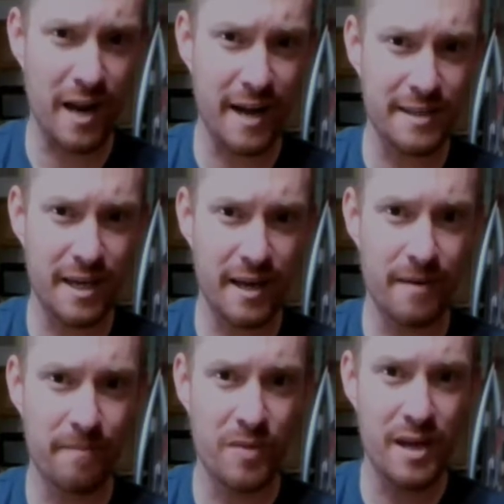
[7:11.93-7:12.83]
I take,
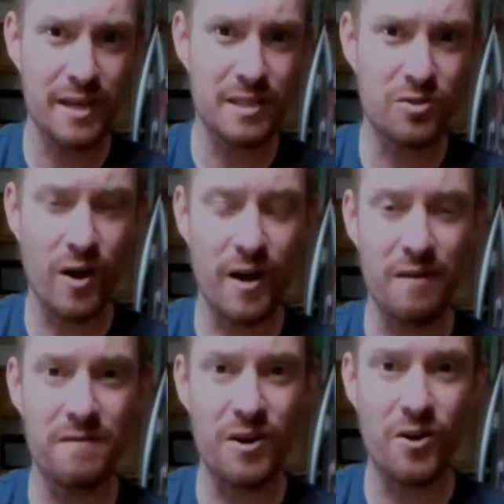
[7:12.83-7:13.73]
is trying to
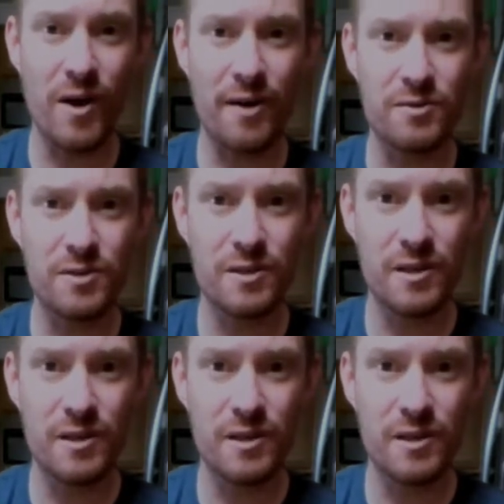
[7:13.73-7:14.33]
figure out